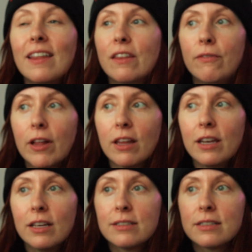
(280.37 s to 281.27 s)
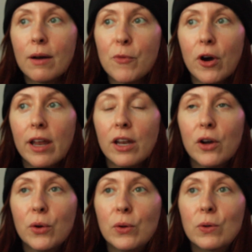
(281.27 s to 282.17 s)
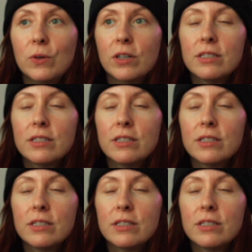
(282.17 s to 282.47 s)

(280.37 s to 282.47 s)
The villain is someone who